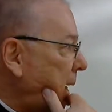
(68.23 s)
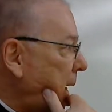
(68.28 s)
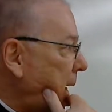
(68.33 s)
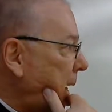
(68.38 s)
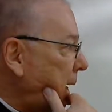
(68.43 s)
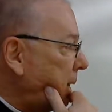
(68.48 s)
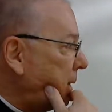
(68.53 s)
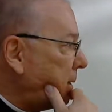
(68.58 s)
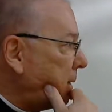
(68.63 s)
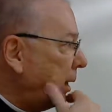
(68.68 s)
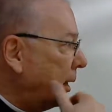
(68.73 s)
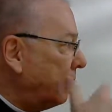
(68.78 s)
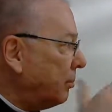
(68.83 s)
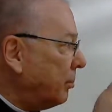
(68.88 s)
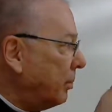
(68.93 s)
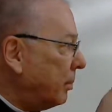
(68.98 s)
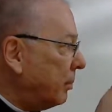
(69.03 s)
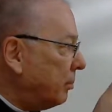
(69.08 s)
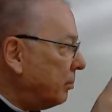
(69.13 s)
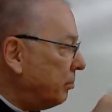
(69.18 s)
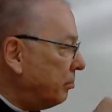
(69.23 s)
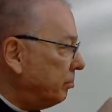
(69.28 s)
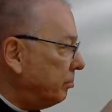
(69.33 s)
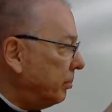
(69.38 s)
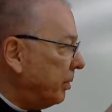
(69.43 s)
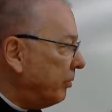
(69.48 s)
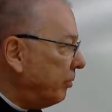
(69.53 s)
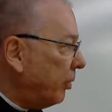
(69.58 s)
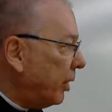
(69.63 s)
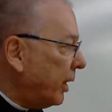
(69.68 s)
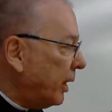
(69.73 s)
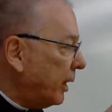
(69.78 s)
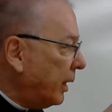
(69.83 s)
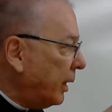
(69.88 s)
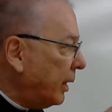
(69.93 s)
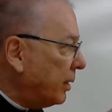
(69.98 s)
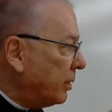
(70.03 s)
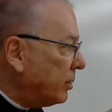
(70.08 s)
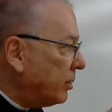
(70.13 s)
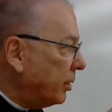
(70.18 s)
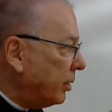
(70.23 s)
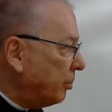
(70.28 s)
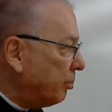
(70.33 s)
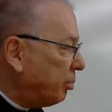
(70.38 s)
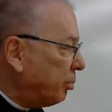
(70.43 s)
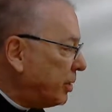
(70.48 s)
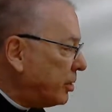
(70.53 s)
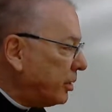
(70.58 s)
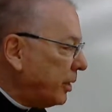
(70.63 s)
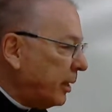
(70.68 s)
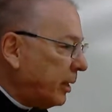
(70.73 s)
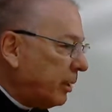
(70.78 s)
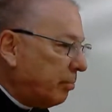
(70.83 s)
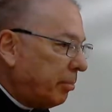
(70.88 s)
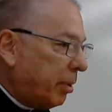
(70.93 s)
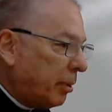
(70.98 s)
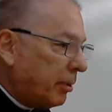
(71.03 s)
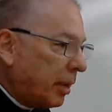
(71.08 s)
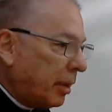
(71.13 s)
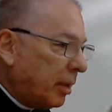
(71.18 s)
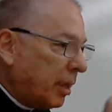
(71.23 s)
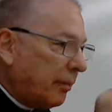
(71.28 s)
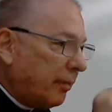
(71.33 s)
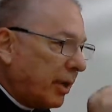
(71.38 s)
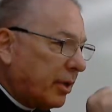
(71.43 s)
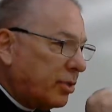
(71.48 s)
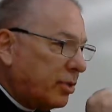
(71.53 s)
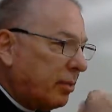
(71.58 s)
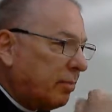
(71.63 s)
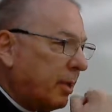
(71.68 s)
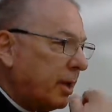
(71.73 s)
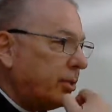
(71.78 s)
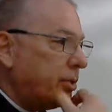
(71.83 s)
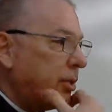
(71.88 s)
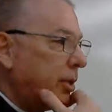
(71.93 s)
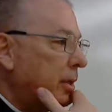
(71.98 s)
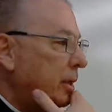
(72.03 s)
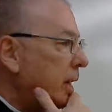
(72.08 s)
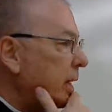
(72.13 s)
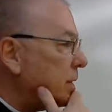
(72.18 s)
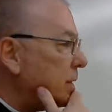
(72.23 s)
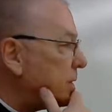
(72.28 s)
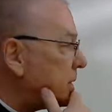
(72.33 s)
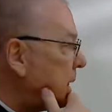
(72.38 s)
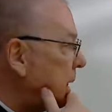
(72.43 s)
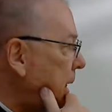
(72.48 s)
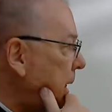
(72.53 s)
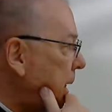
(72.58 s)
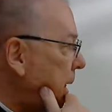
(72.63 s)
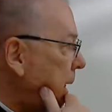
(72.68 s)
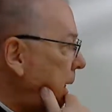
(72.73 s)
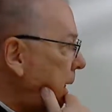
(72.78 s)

And before getting into the priestly component of it, I should mention this.